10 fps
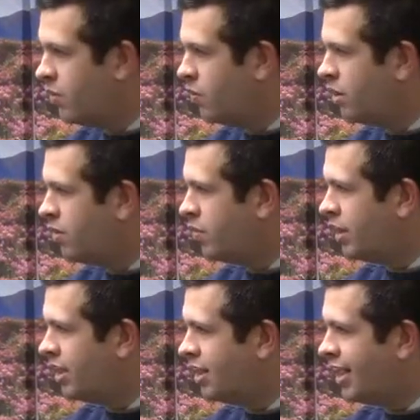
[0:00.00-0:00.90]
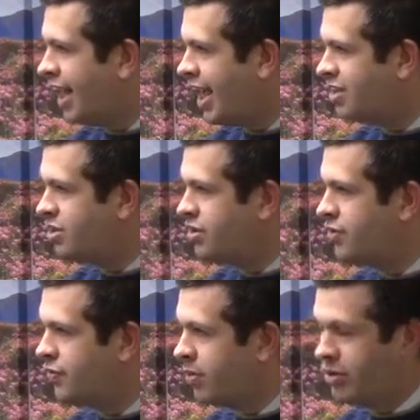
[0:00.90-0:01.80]
we can get answers
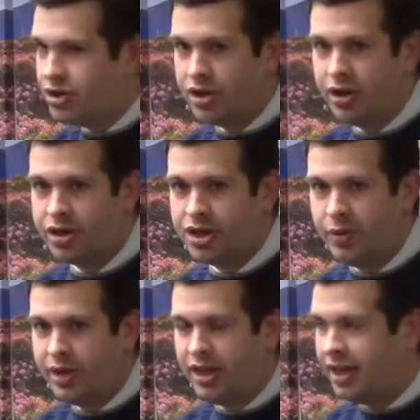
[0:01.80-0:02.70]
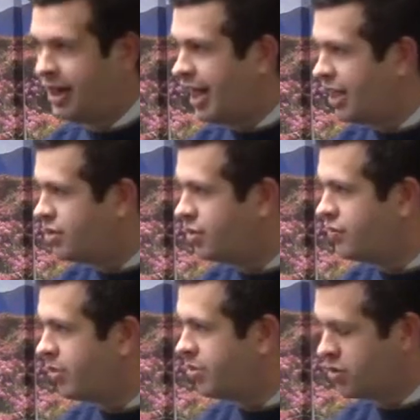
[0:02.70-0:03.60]
from the church, and we can get answers
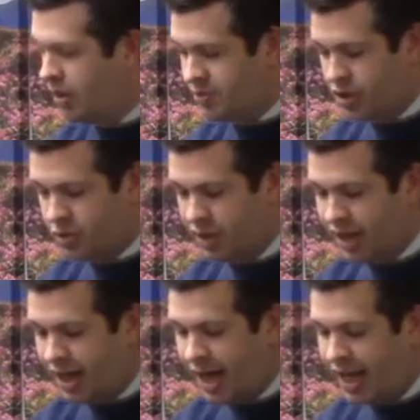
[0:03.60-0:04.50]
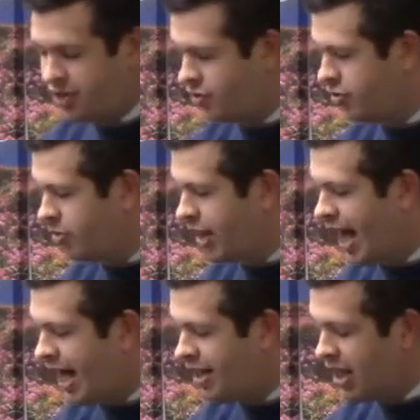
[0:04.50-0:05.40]
from the scriptures, we can get answers from
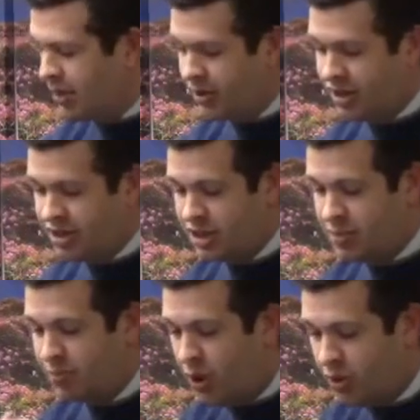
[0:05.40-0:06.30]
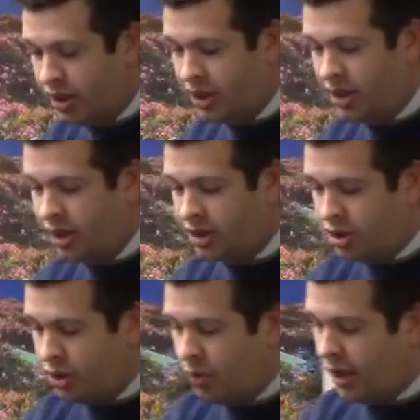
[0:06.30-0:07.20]
God, because he's spoken
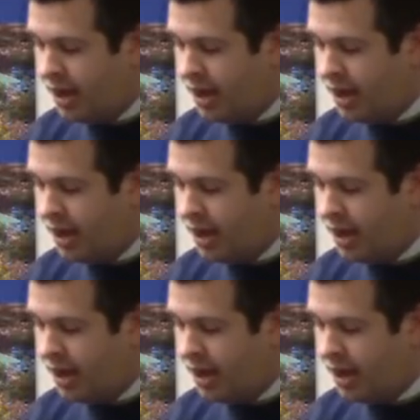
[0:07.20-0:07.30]
to